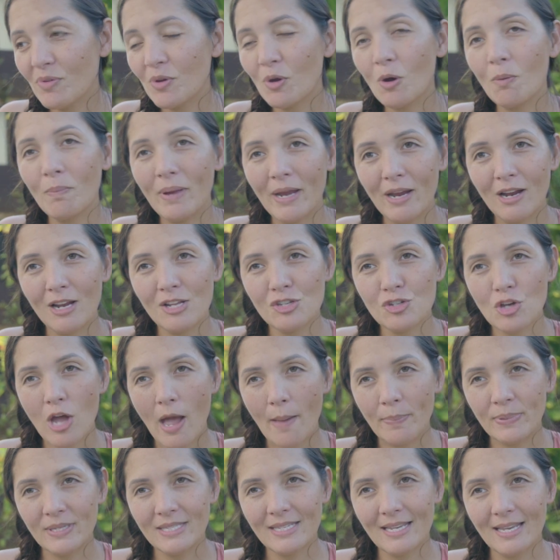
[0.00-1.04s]
their own pair of
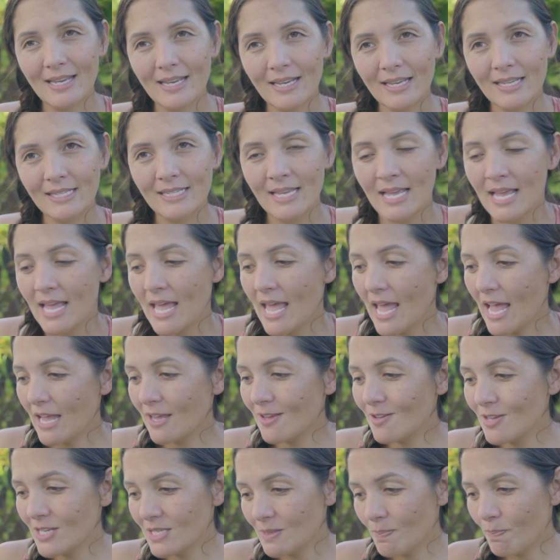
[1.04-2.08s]
chopsticks,
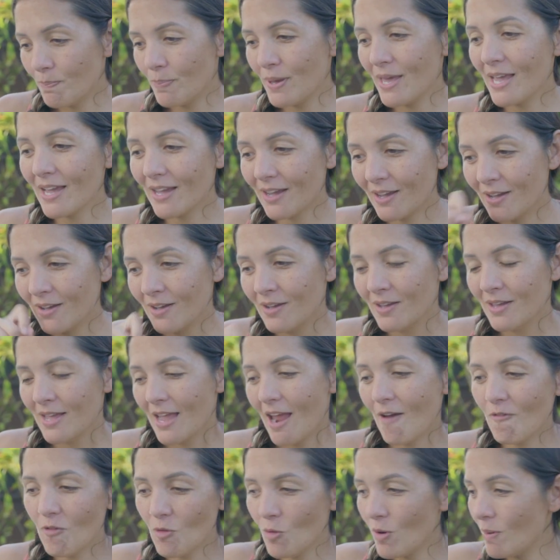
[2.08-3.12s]
and you just pick.
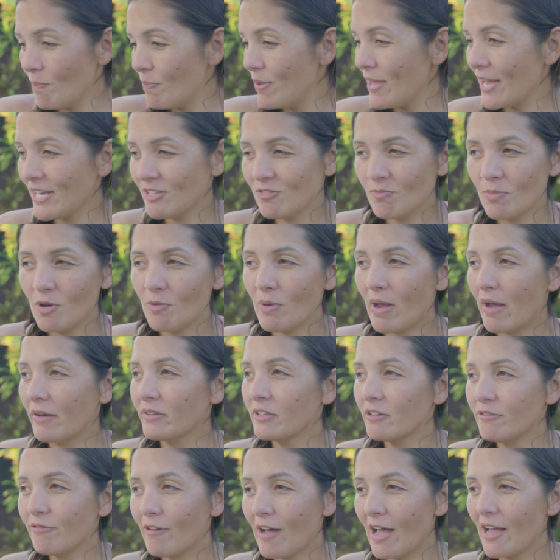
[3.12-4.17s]
Everyone picks from
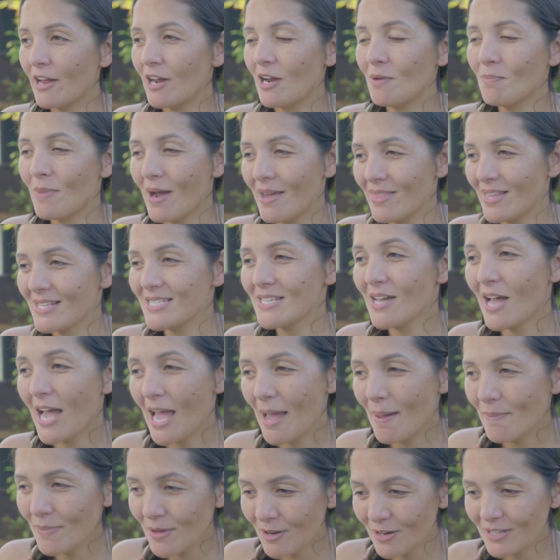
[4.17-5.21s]
around the fire. By the
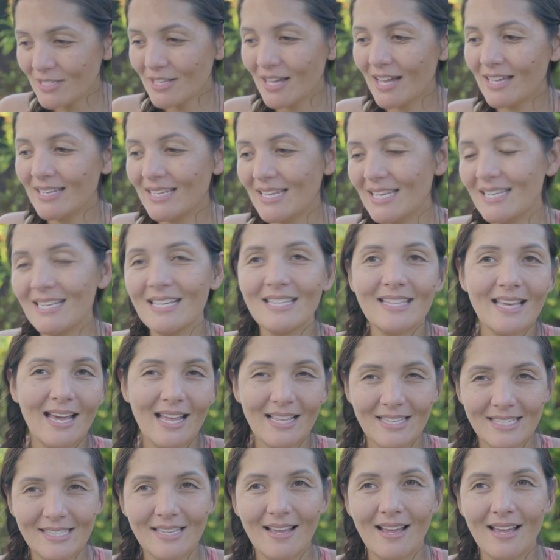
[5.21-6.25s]
time you're done eating
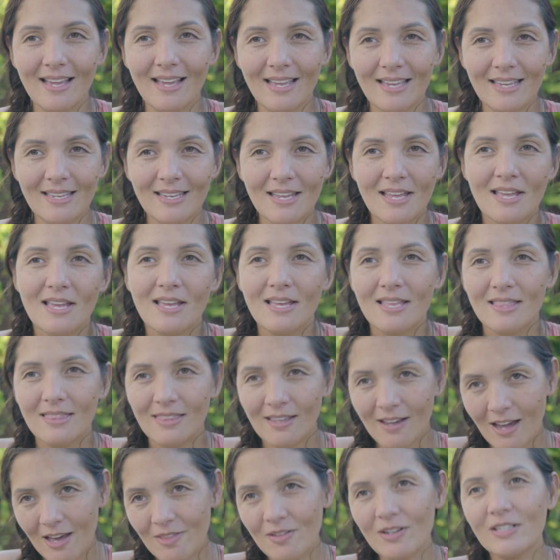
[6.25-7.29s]
that side,
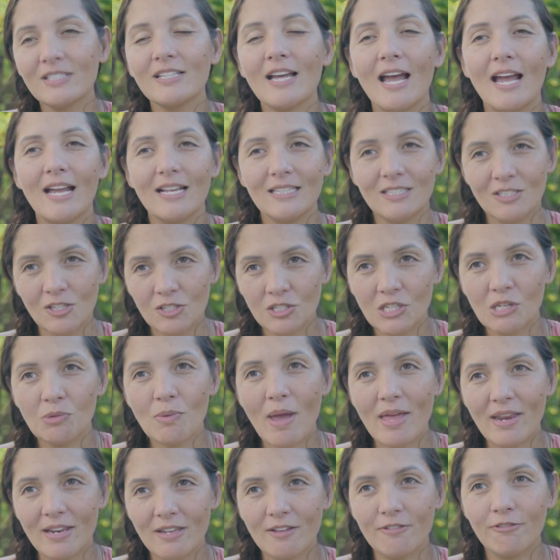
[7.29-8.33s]
the other side's usually
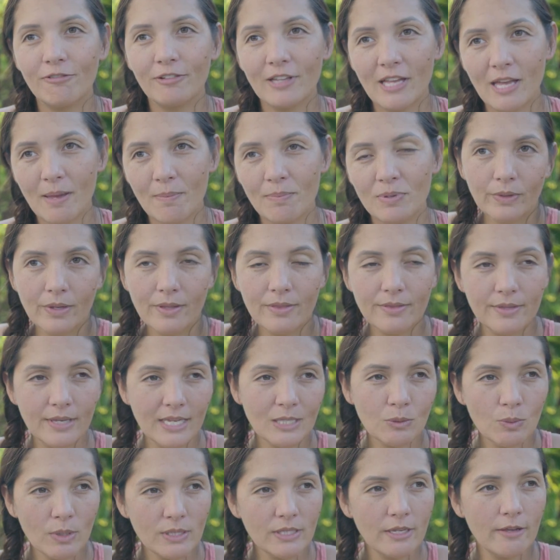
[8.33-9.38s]
ready to flip.
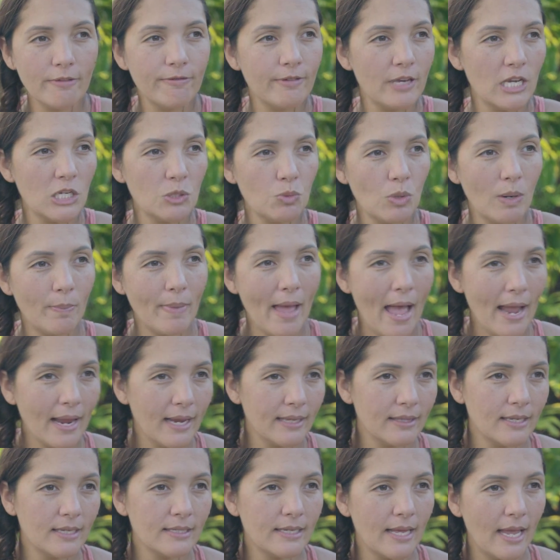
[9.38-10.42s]
This was a fish where back
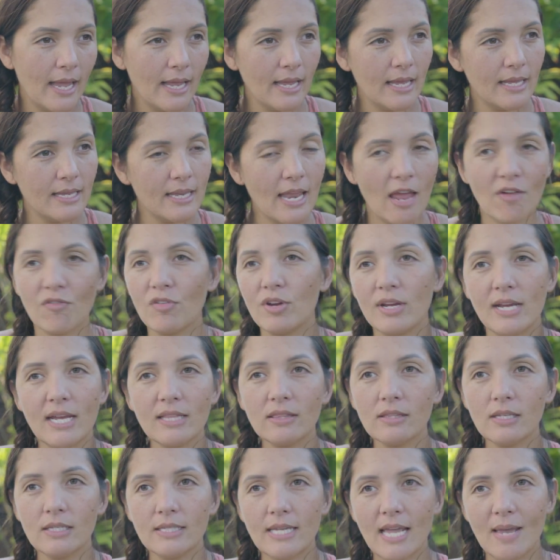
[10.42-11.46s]
in the day, it never
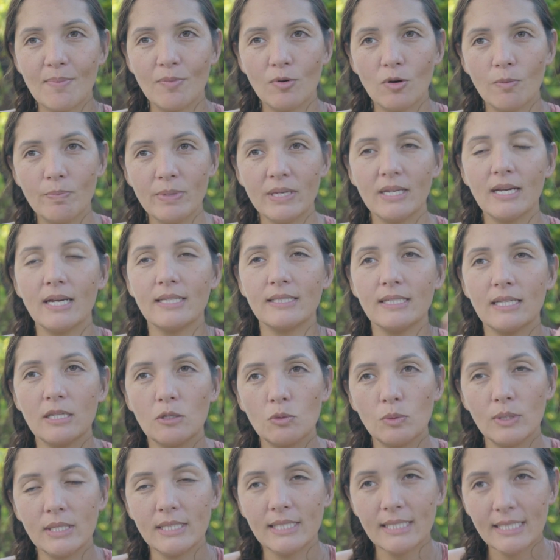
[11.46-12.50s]
hit the table because
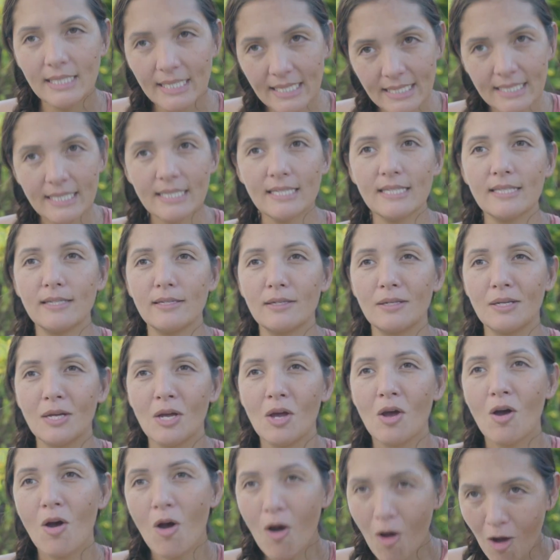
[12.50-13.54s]
it was eaten
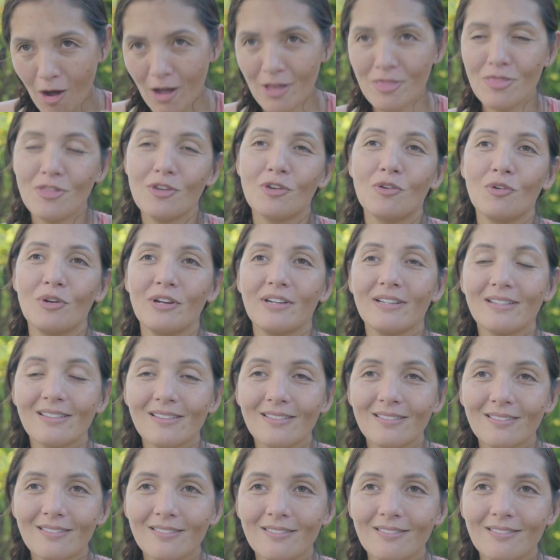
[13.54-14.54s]
on the grill.